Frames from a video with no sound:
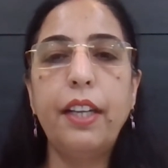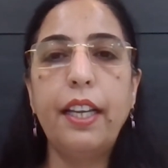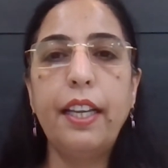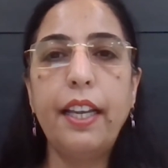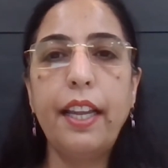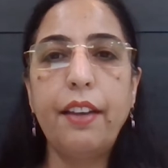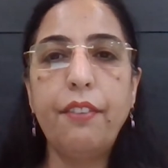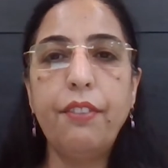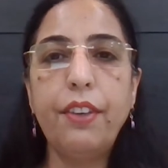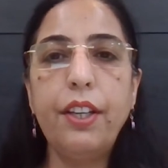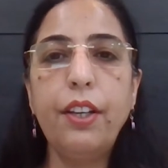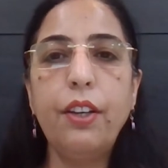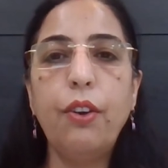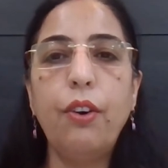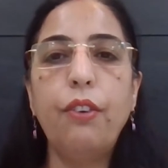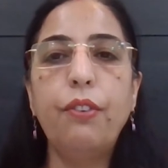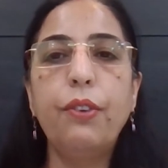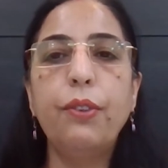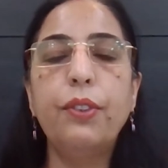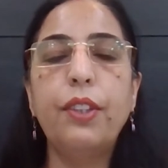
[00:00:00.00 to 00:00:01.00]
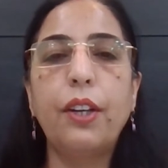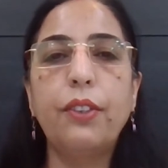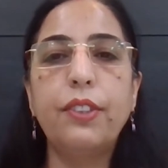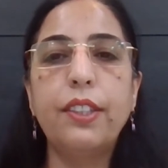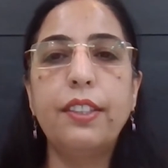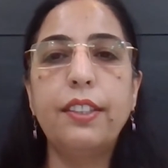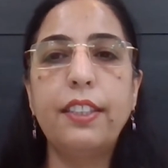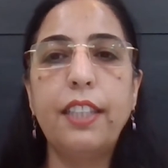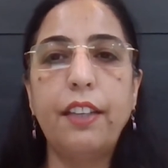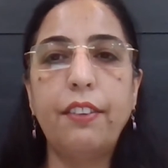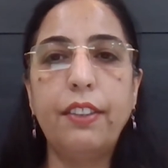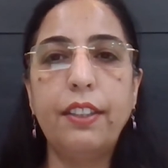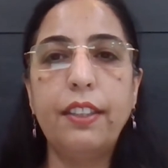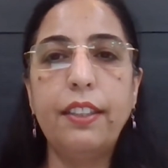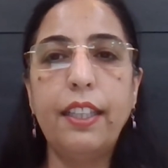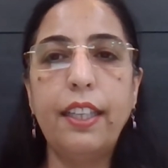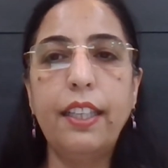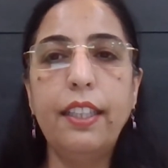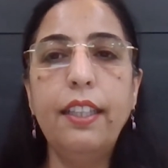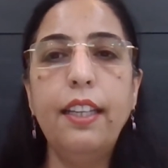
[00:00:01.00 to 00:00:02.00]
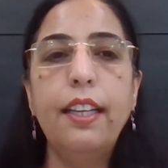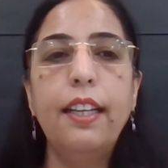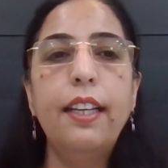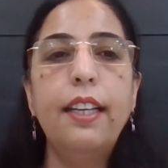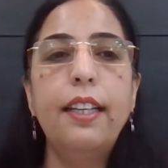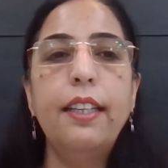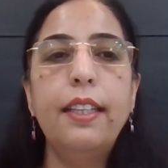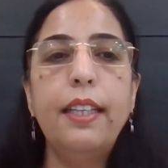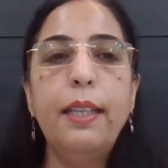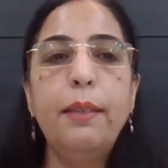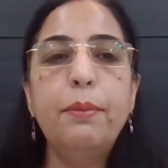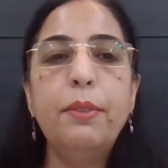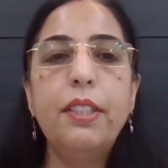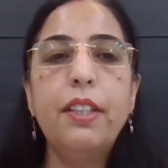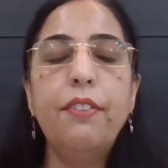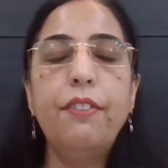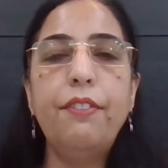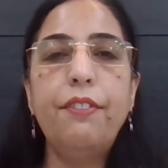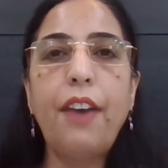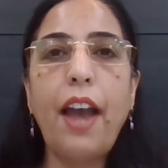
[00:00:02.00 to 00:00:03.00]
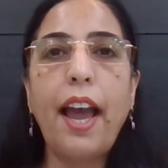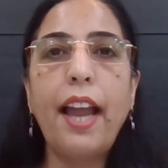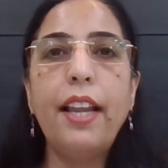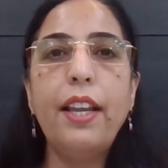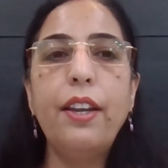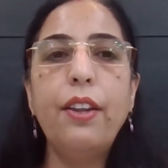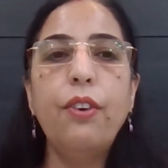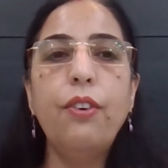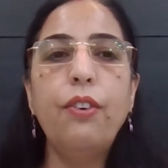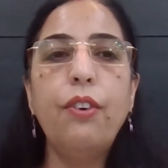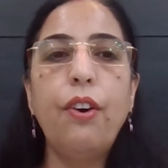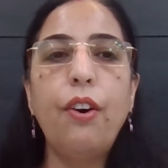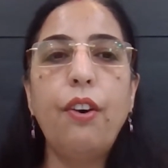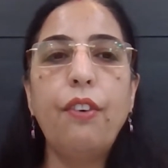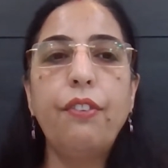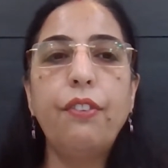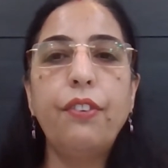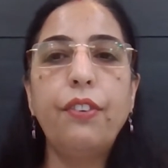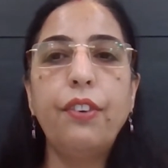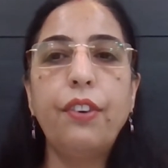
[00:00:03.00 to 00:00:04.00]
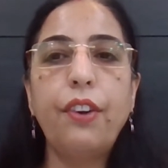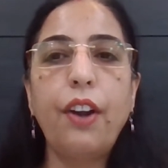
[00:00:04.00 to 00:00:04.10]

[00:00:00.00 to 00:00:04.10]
11 of 2017 deems the value of